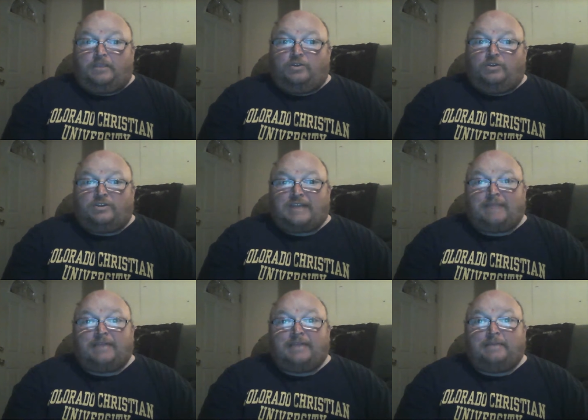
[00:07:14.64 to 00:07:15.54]
You can
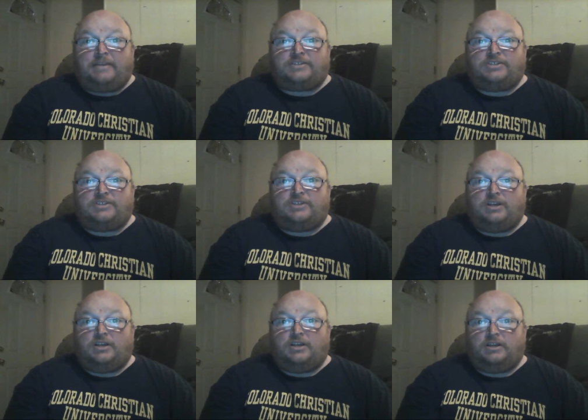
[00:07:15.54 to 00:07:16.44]
type that message,
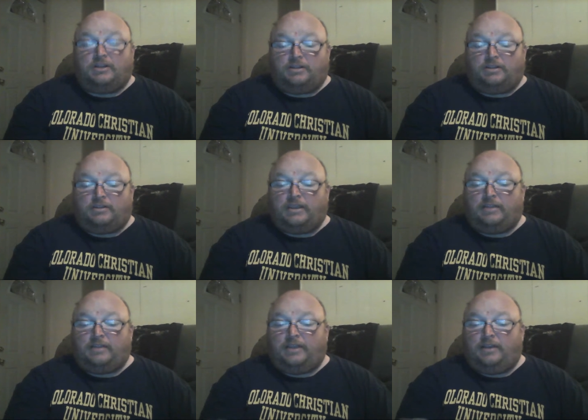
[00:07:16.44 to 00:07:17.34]

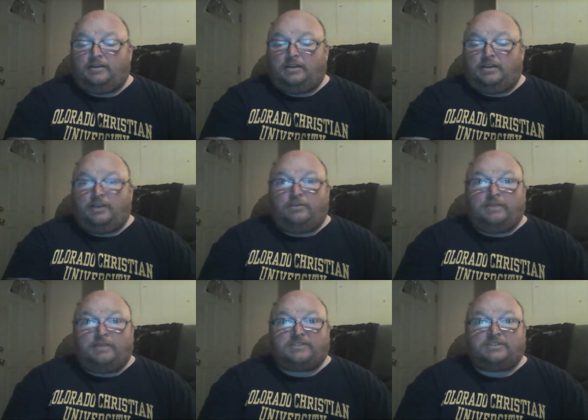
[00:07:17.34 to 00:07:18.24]
that in your
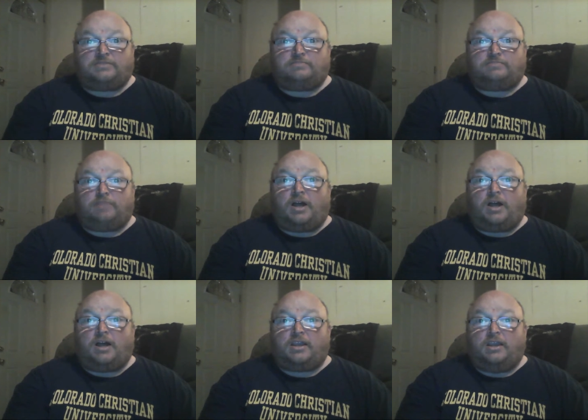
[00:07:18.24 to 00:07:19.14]
message
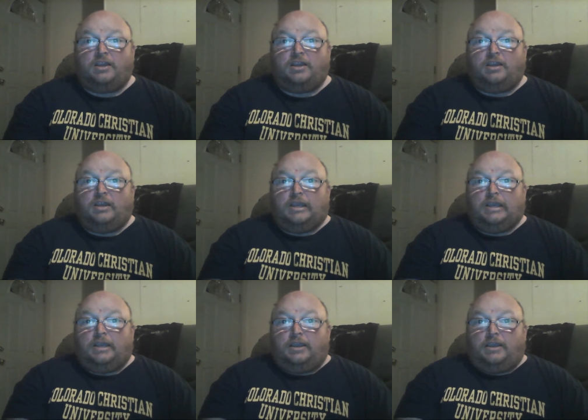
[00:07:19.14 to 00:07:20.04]
block,
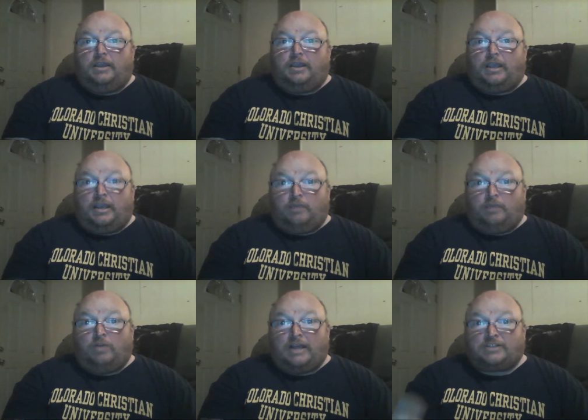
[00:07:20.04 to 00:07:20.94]
and it
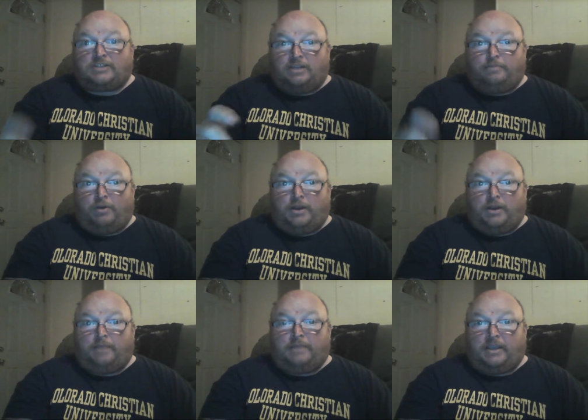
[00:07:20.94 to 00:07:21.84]
will actually print
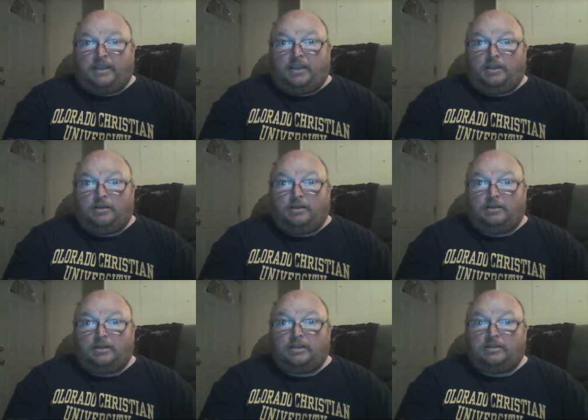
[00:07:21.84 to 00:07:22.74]
up
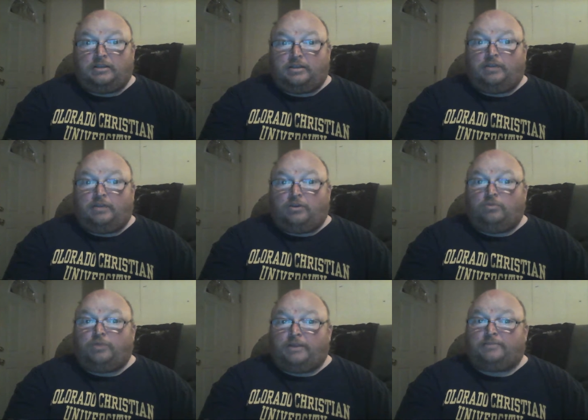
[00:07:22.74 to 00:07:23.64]
it will
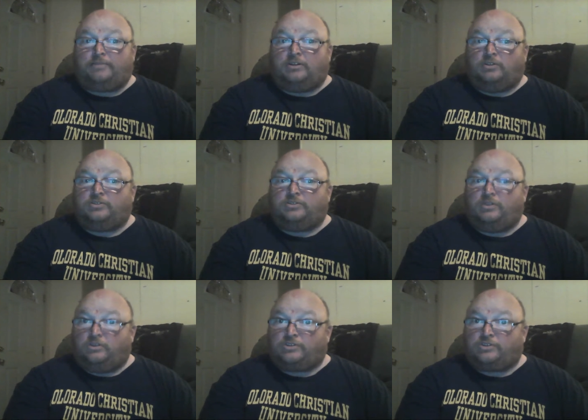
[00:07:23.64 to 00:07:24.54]
print up the
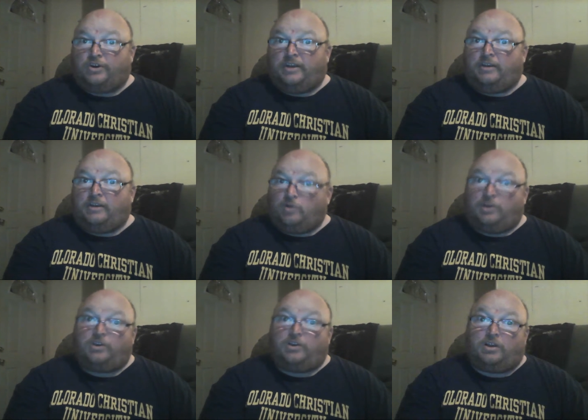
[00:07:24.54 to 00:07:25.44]
little screen where
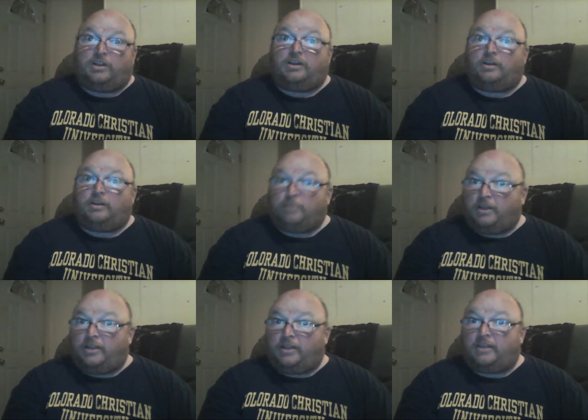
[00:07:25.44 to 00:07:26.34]
you can click on to
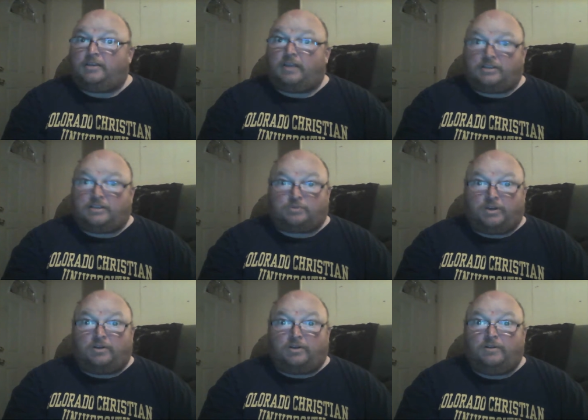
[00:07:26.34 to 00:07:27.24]
play that as
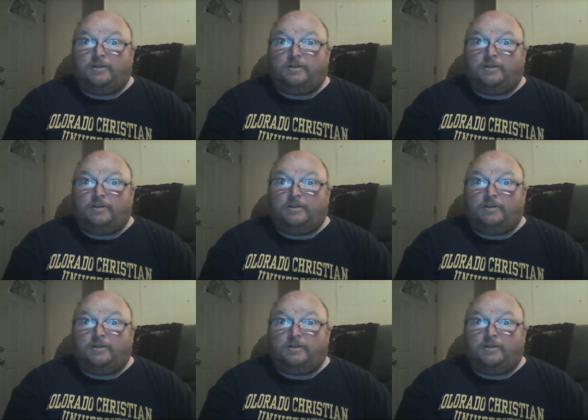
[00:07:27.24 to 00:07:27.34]
well.